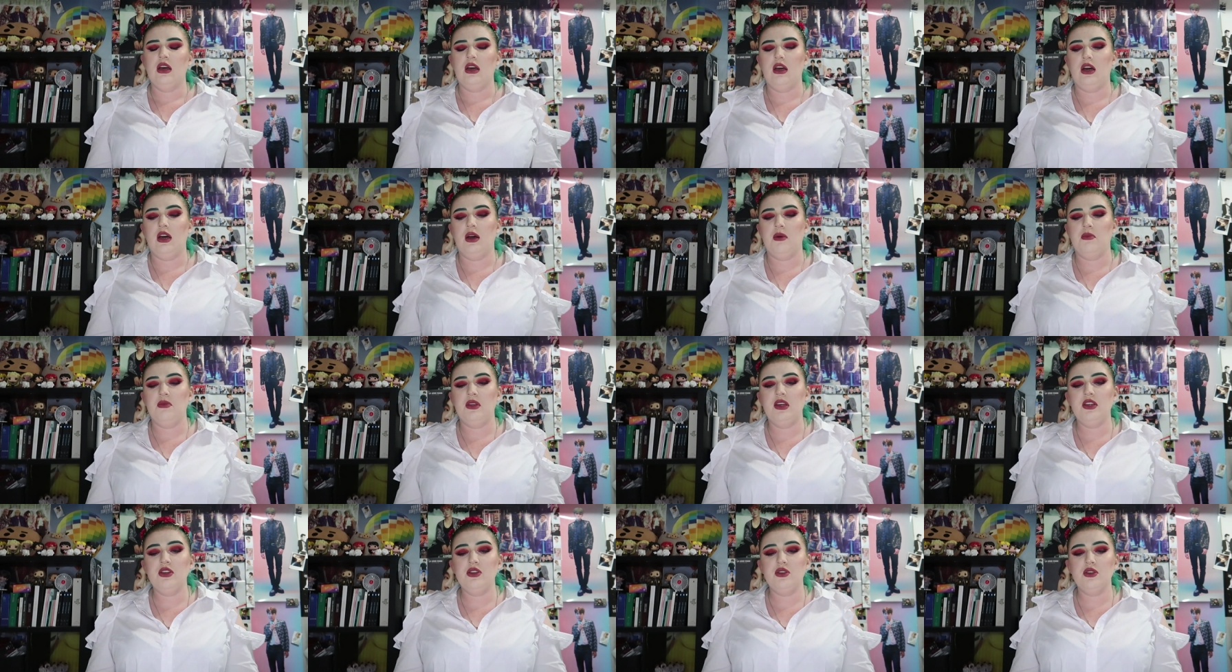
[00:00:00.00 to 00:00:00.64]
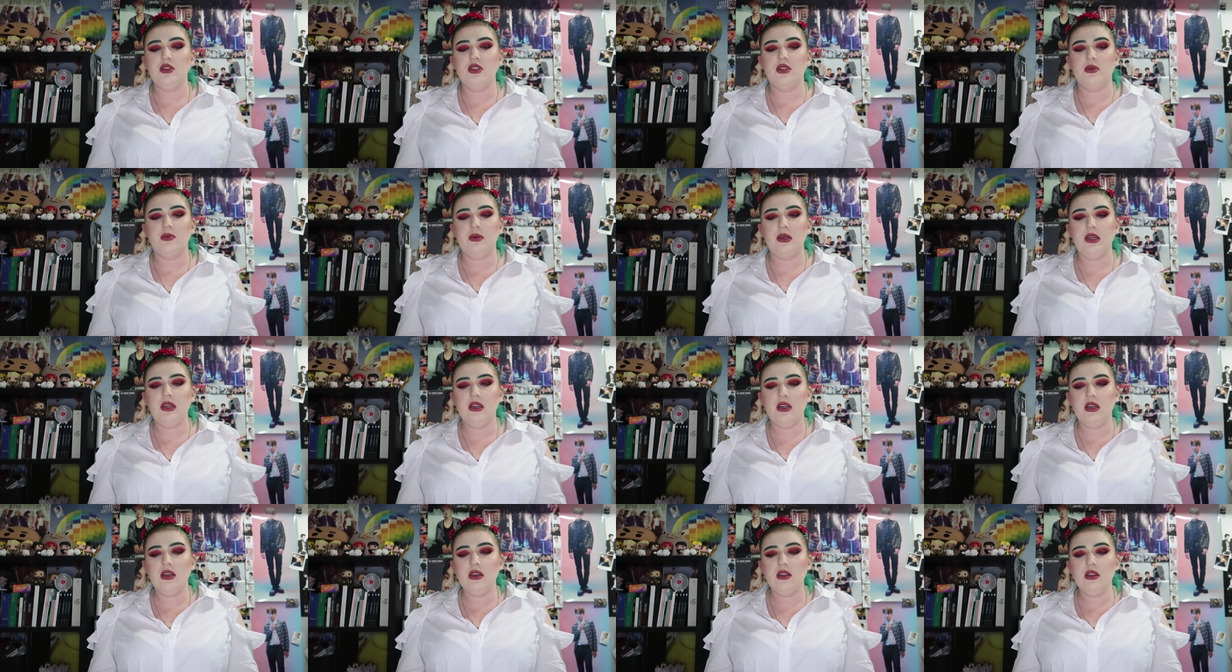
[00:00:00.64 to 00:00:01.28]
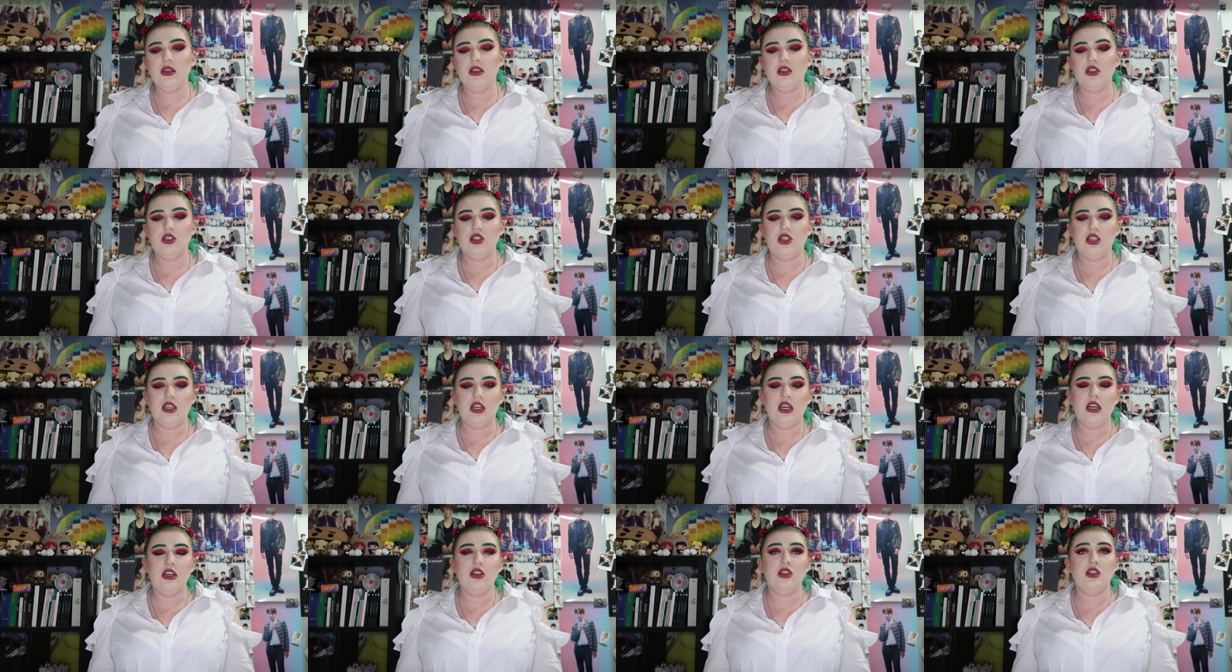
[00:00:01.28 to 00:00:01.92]
Um, they do speak English,
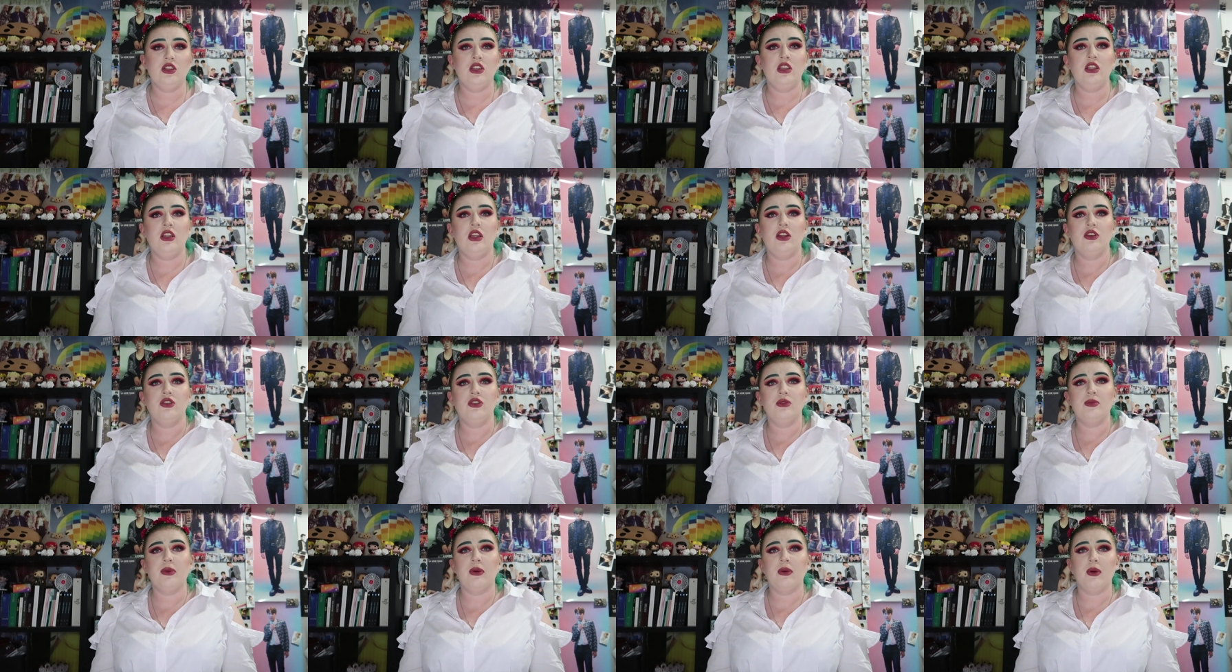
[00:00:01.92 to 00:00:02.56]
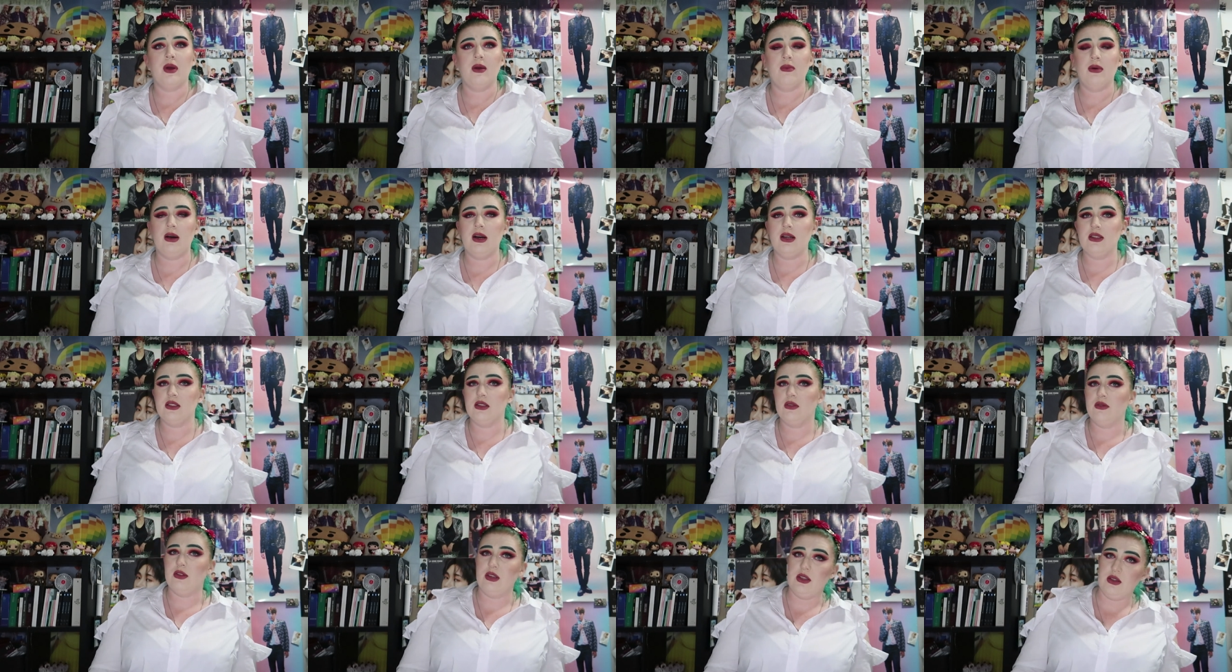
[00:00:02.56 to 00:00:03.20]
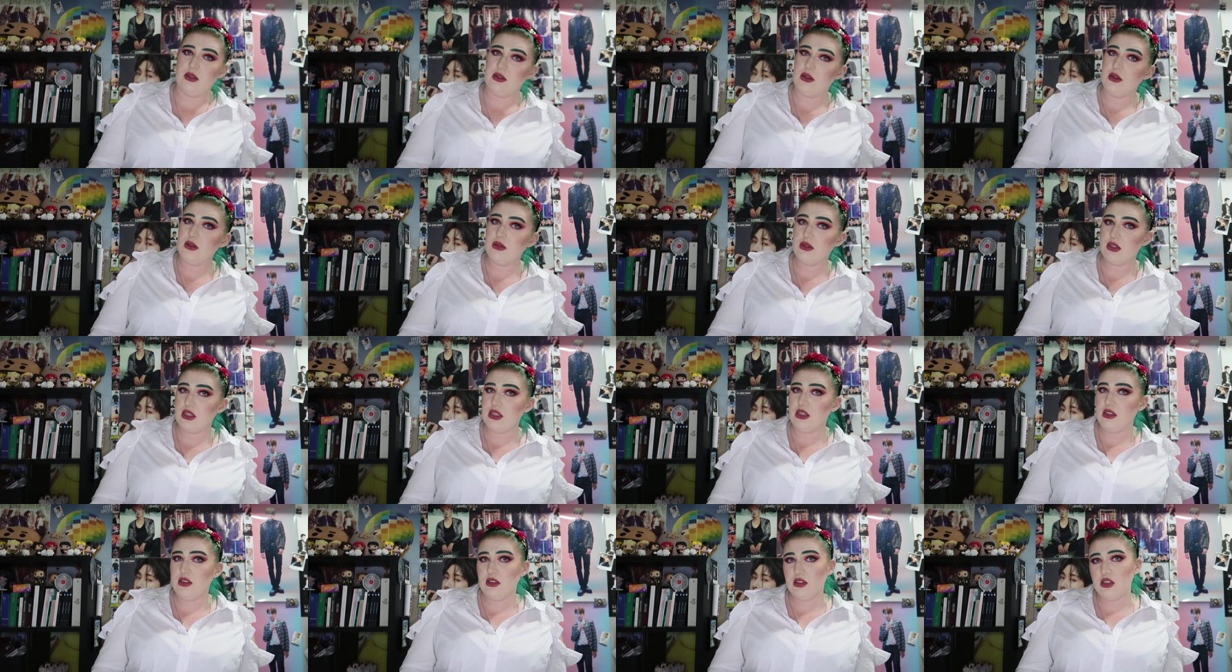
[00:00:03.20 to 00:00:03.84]
occasionally they do write parts of their
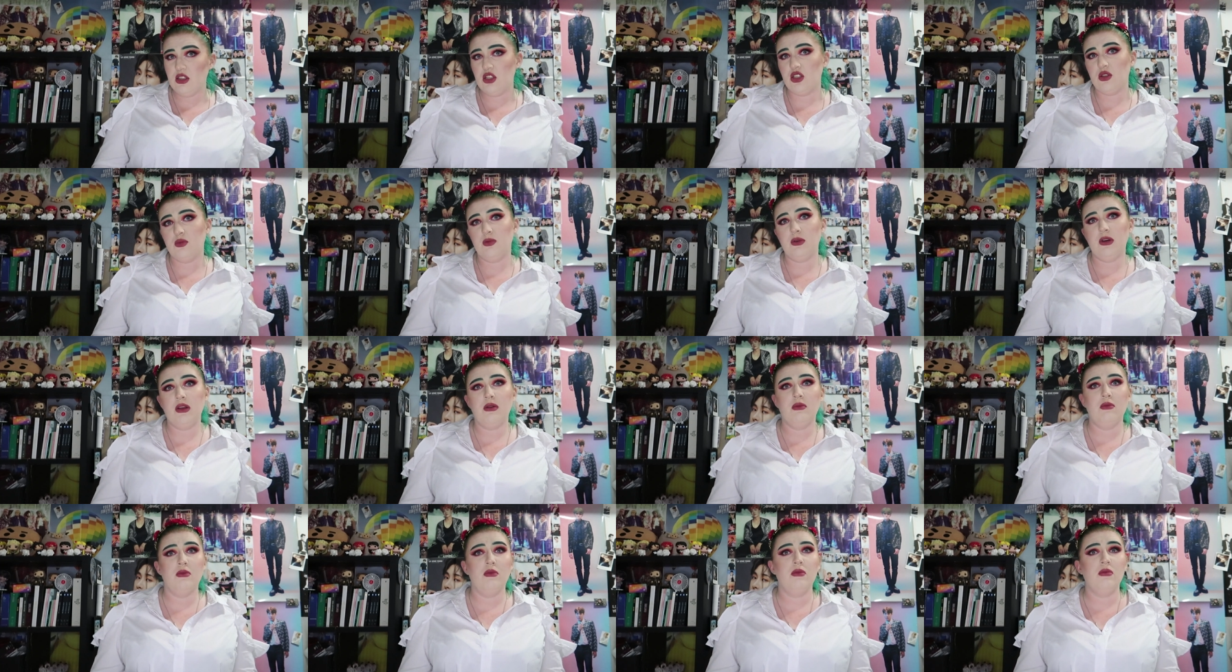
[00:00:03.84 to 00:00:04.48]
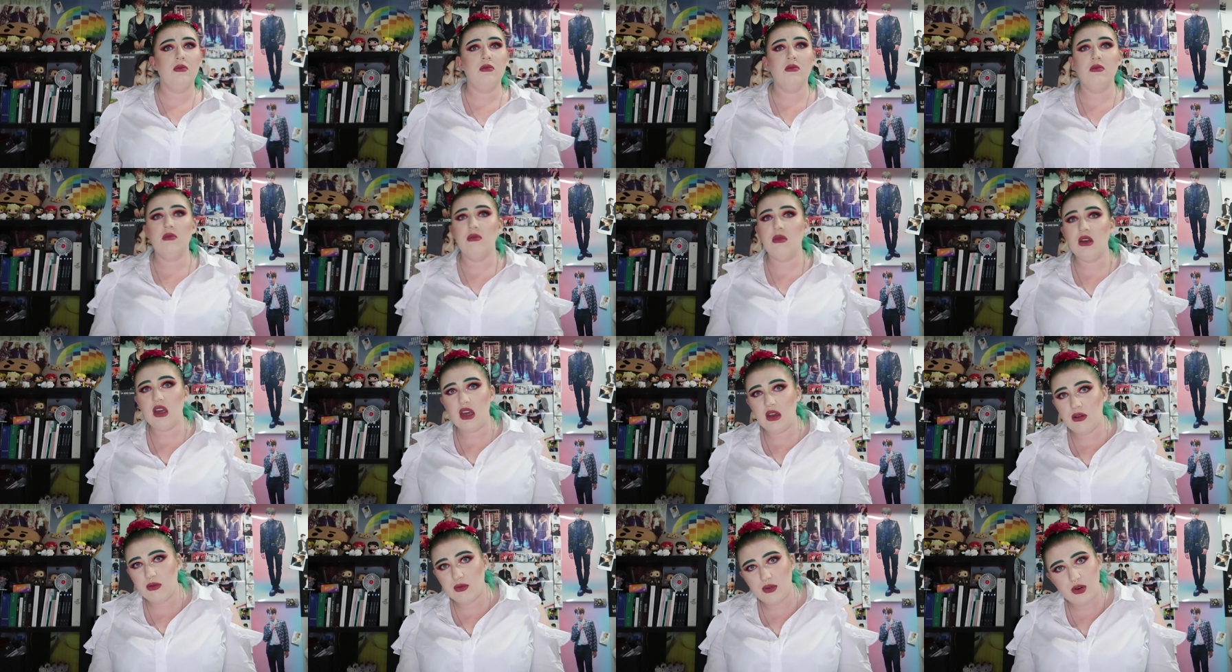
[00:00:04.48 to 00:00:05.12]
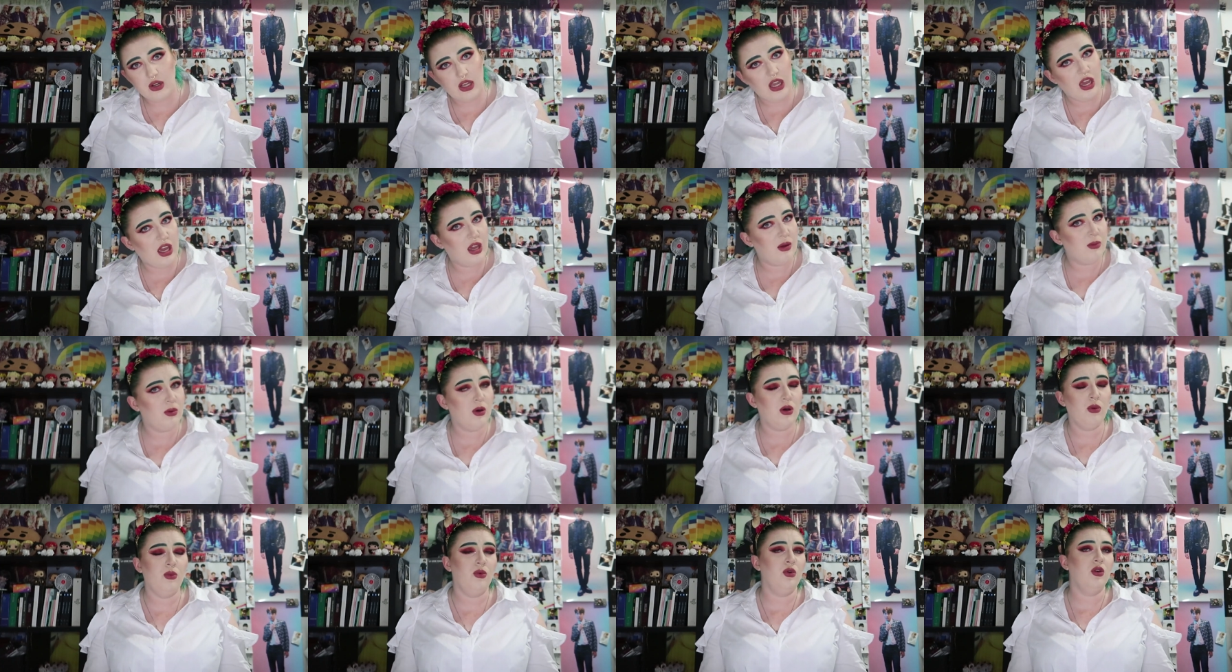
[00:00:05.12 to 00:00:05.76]
songs in English, but every
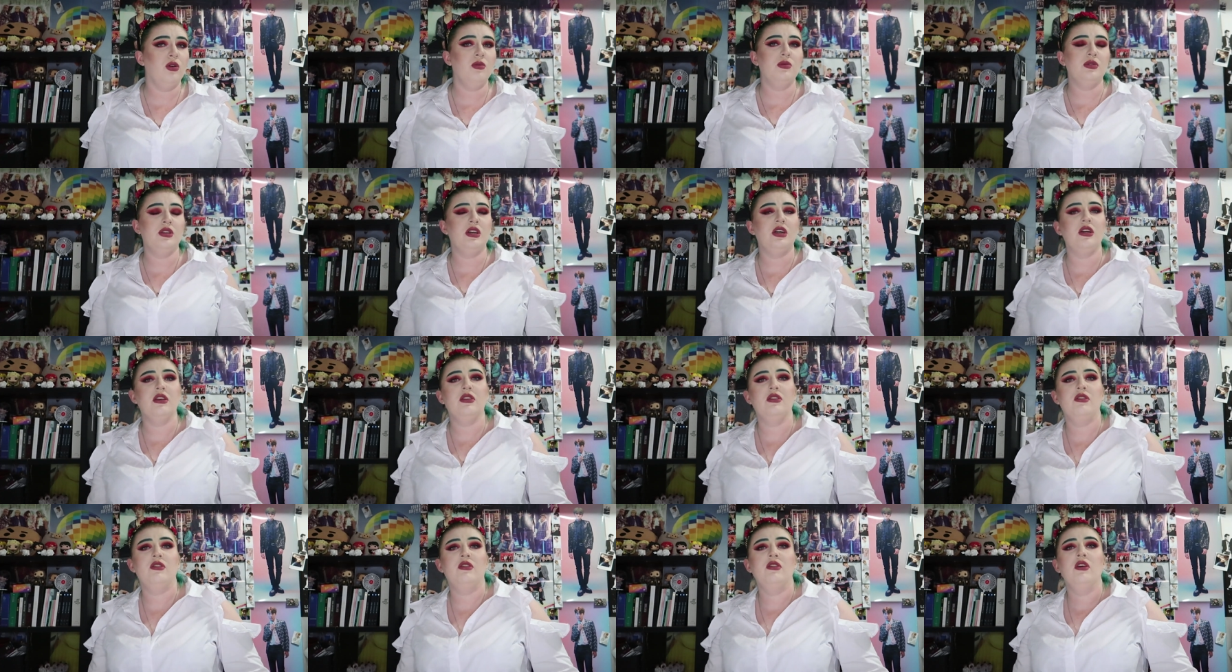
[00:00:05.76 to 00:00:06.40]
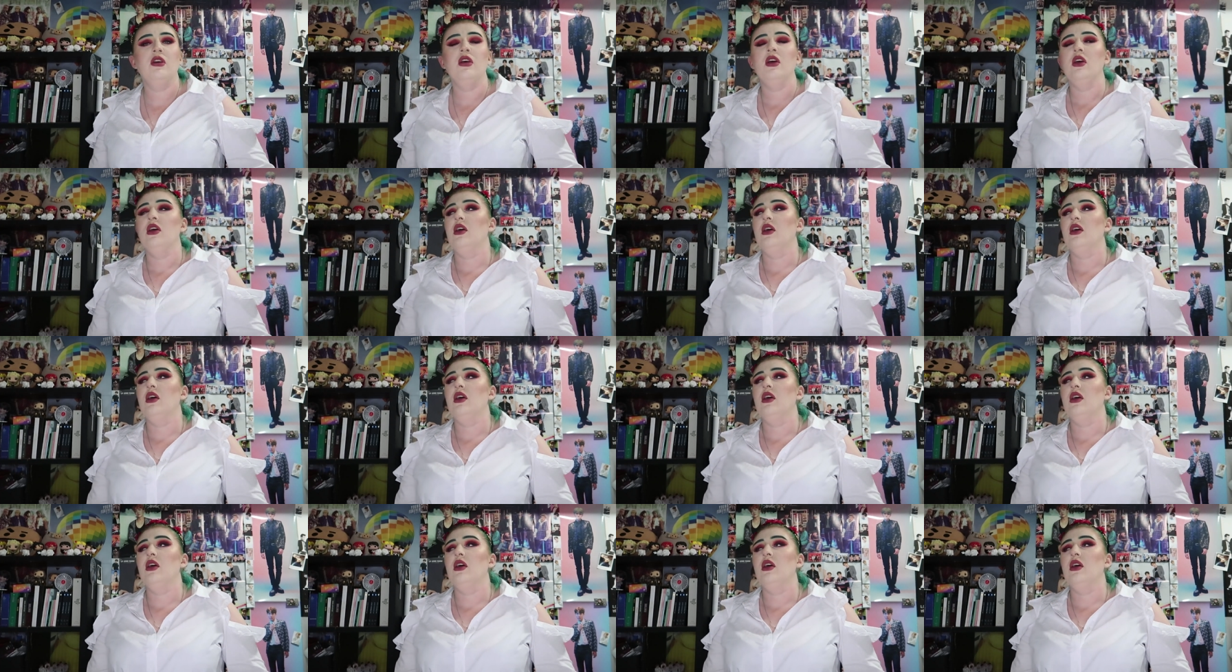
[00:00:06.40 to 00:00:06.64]
K-pop group does.